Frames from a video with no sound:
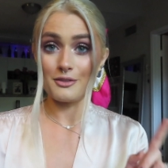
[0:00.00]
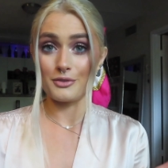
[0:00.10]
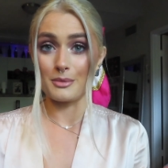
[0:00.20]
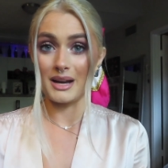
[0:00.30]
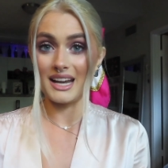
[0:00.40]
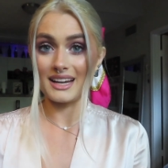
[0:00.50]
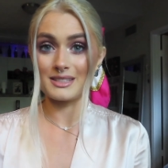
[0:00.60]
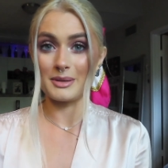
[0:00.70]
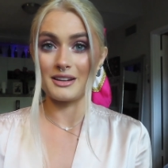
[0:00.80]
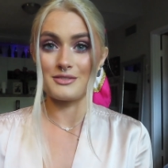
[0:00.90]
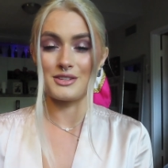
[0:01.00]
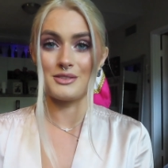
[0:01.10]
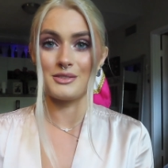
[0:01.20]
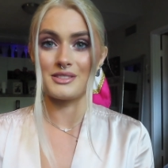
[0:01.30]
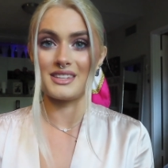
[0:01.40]
For my next pair of
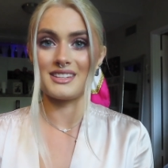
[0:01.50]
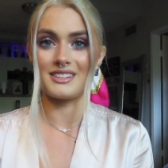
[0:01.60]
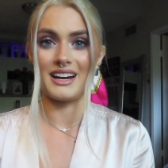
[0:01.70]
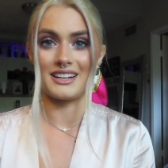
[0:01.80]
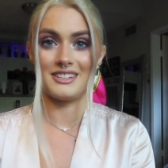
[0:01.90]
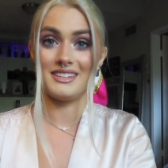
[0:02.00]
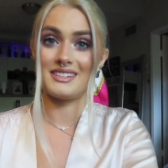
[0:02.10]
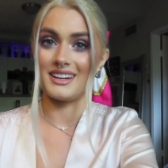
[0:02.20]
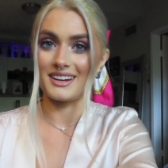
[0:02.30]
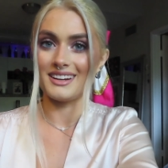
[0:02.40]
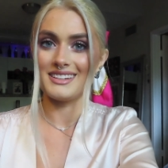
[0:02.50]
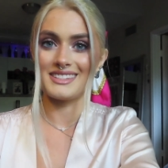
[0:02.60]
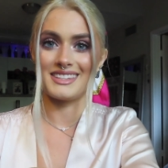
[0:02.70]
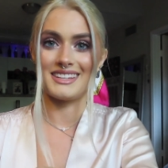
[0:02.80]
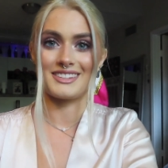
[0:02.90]
shoes, these are actually
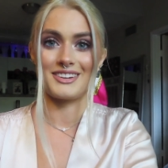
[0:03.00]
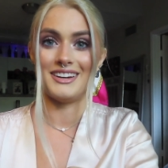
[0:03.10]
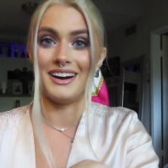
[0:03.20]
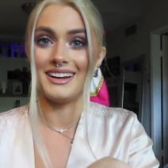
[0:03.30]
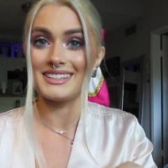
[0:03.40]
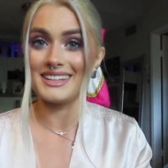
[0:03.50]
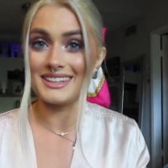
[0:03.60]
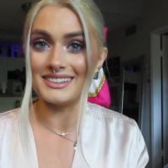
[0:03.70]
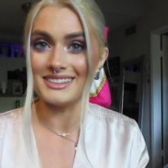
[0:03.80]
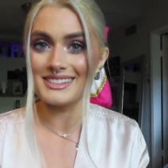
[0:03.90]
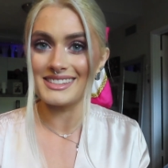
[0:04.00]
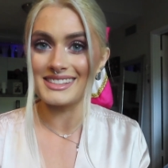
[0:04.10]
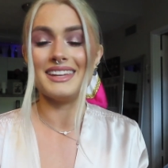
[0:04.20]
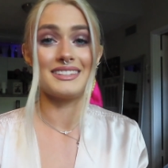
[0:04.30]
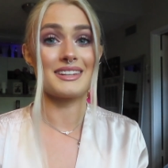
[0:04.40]
sneakers. These are not heels,
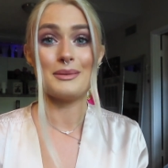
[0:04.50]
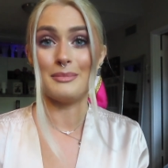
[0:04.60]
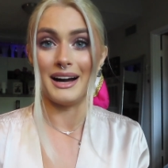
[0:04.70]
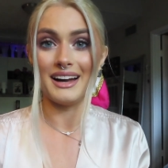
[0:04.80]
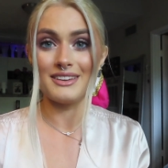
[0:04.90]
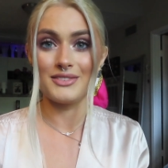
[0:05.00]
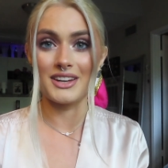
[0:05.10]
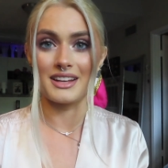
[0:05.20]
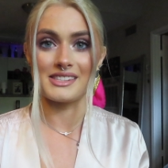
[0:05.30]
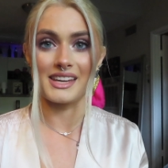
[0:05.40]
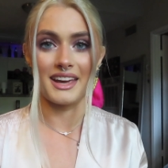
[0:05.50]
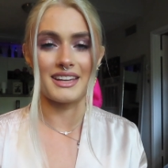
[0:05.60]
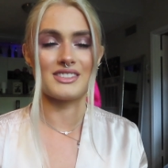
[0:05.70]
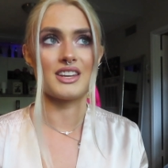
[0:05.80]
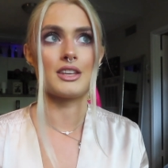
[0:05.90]
and my fiance
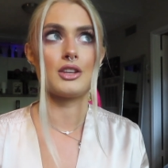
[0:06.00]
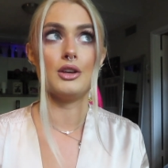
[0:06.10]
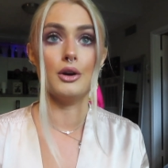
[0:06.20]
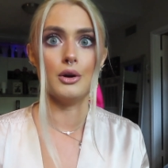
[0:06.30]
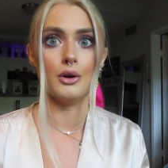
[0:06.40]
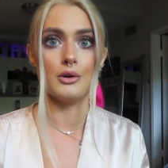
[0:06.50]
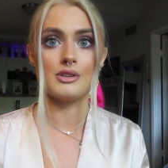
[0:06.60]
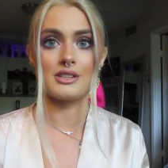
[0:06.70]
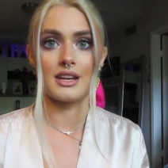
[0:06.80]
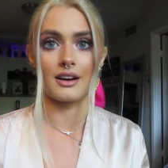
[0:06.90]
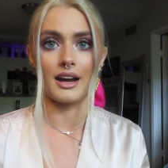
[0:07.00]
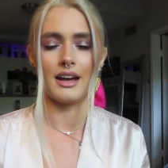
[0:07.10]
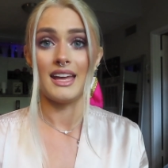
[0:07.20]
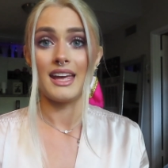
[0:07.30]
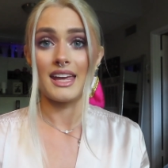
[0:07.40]
is a huge
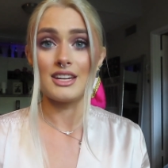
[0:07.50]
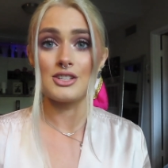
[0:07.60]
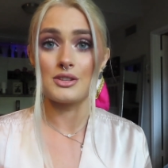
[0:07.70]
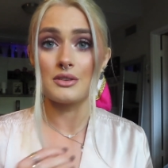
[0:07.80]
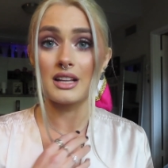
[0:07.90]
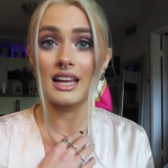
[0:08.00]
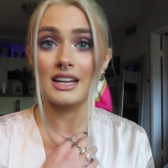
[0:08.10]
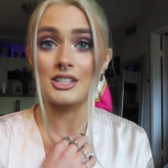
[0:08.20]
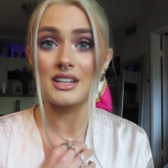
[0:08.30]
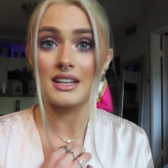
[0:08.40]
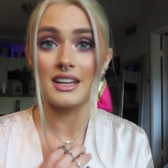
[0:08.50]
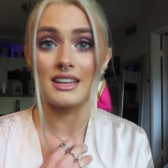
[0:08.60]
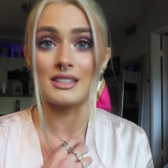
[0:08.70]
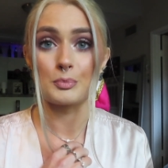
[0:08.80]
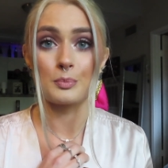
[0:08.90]
sneakerhead. His shoe collection
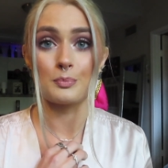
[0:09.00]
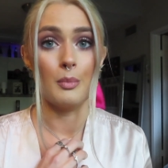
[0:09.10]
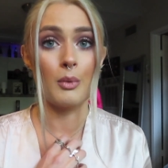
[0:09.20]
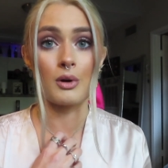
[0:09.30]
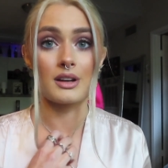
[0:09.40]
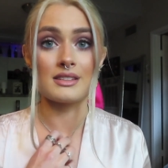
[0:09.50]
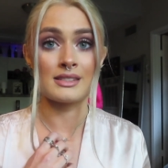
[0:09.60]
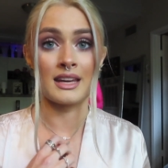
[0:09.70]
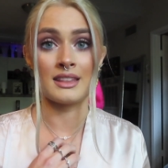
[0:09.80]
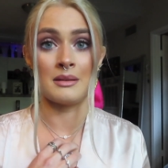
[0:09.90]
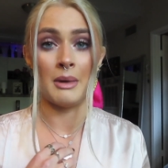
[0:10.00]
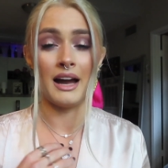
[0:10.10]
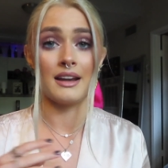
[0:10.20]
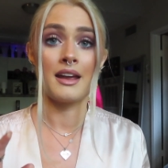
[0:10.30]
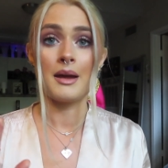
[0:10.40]
is more insane than mine,